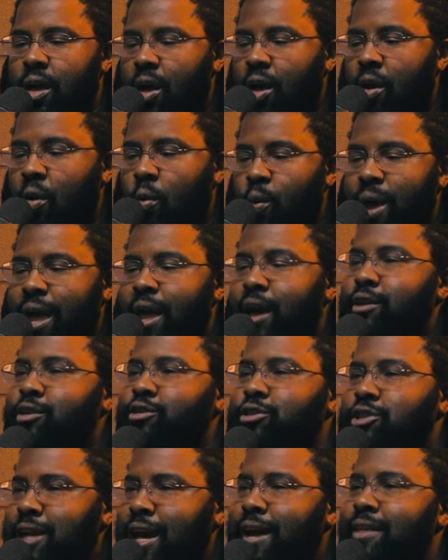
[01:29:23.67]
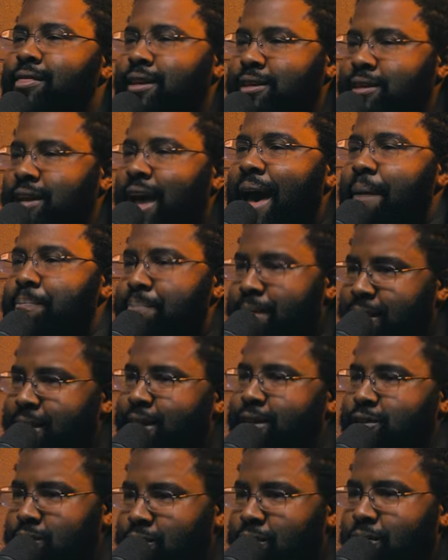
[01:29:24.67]
we understand this happened
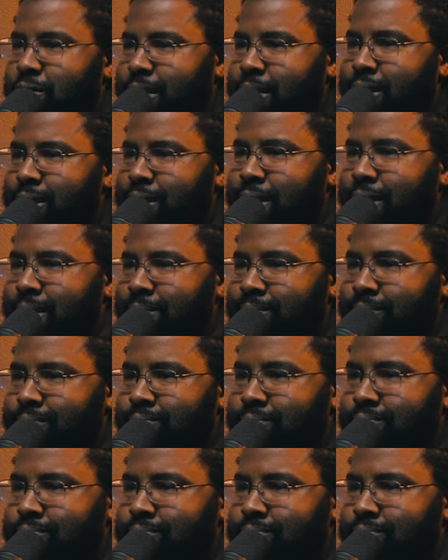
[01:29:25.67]
historically. Mm-hmm.